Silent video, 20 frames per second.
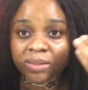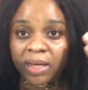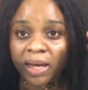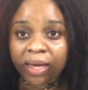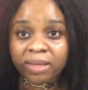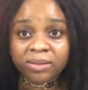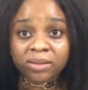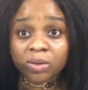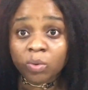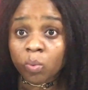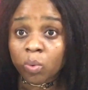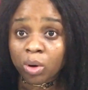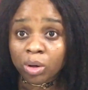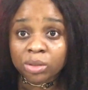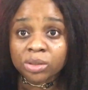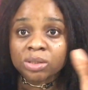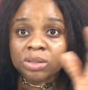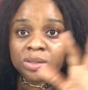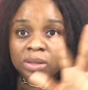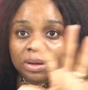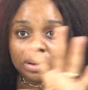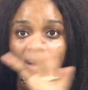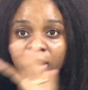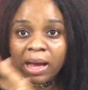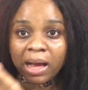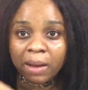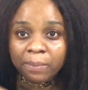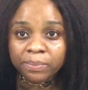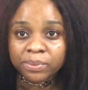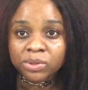and it works
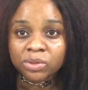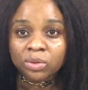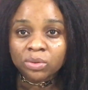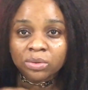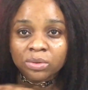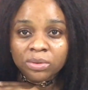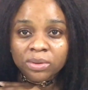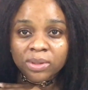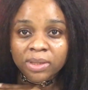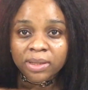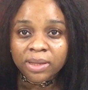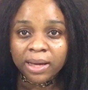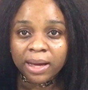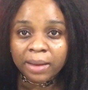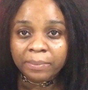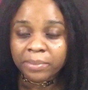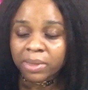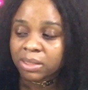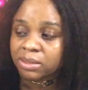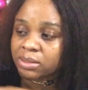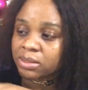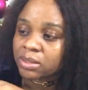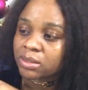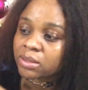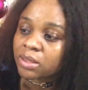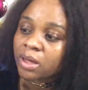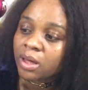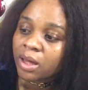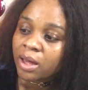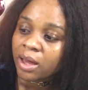absolutely amazing.
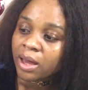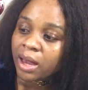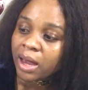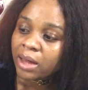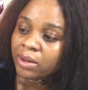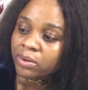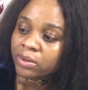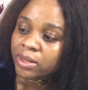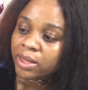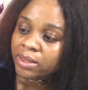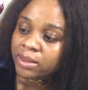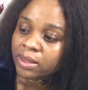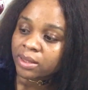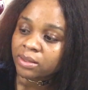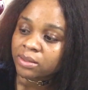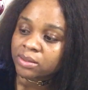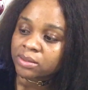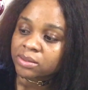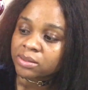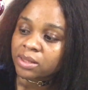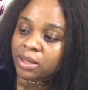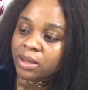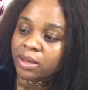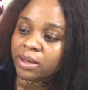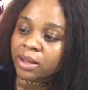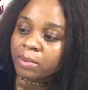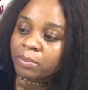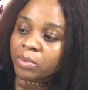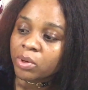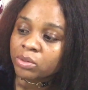Another thing is
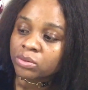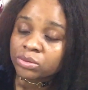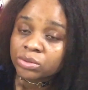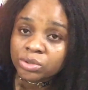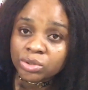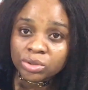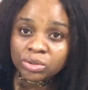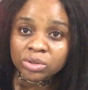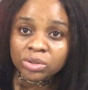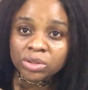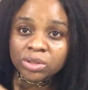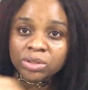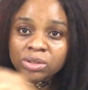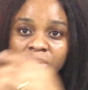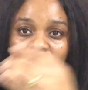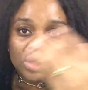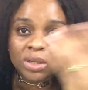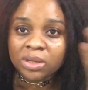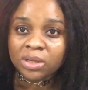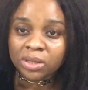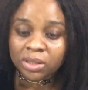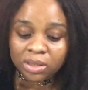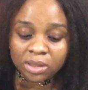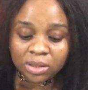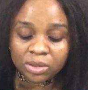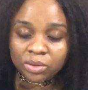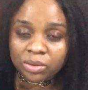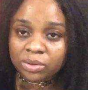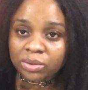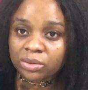lemon juice.
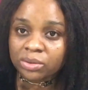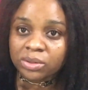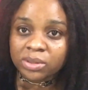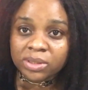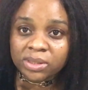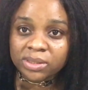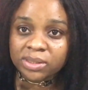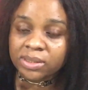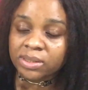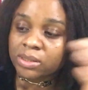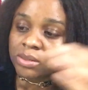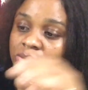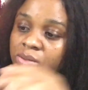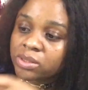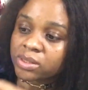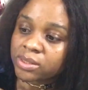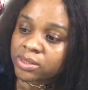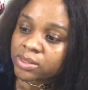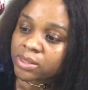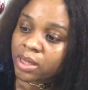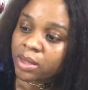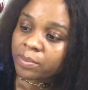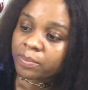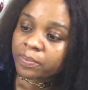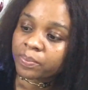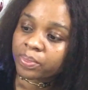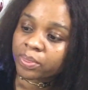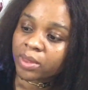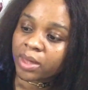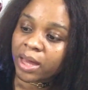You know, it's still the
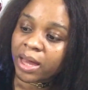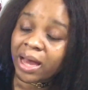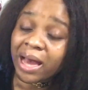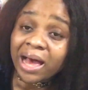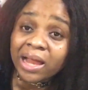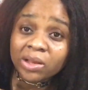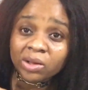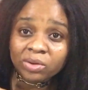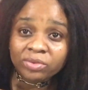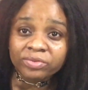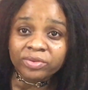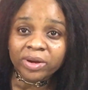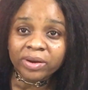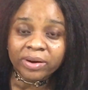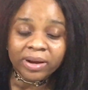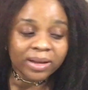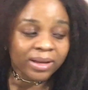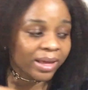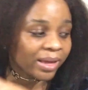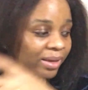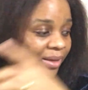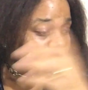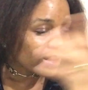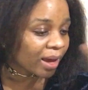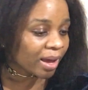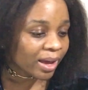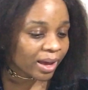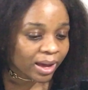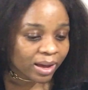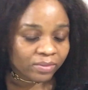same. Aloe vera, like
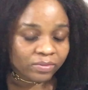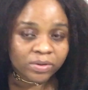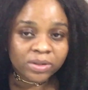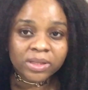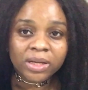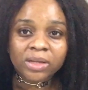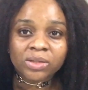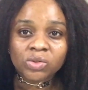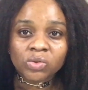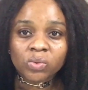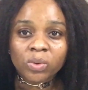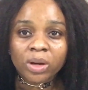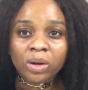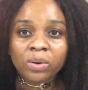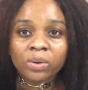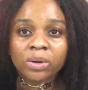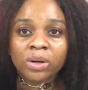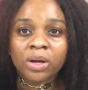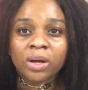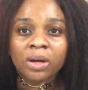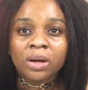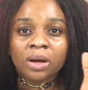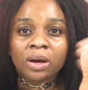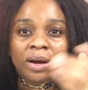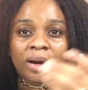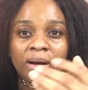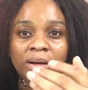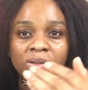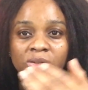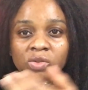I have it as well.
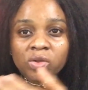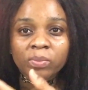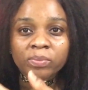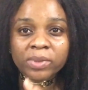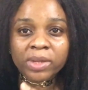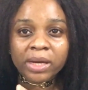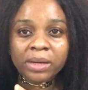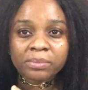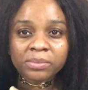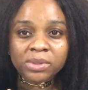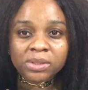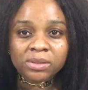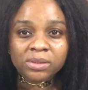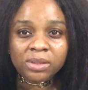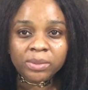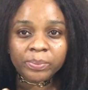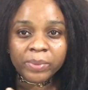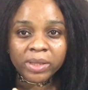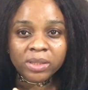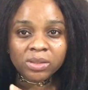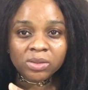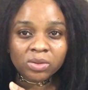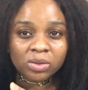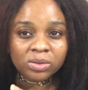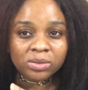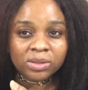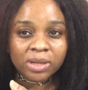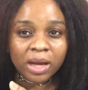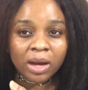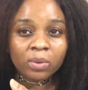Sometimes depending
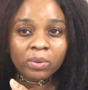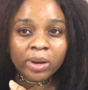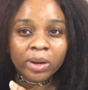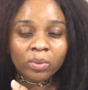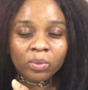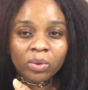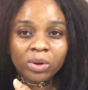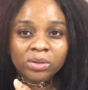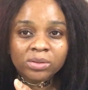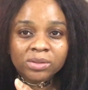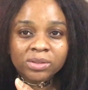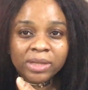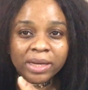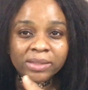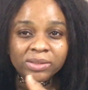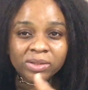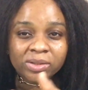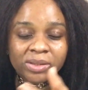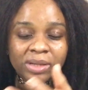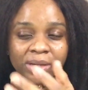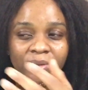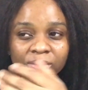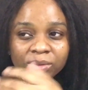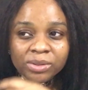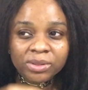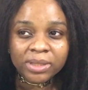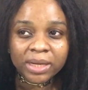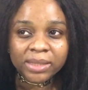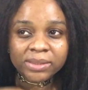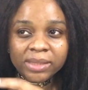on how I want, I told
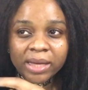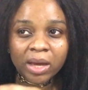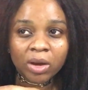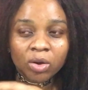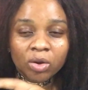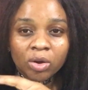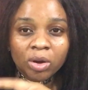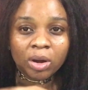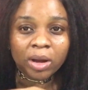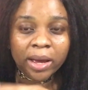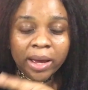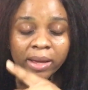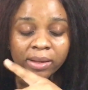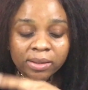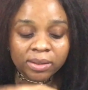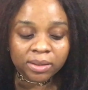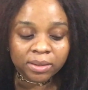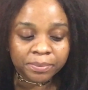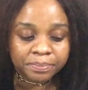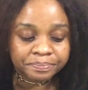you guys I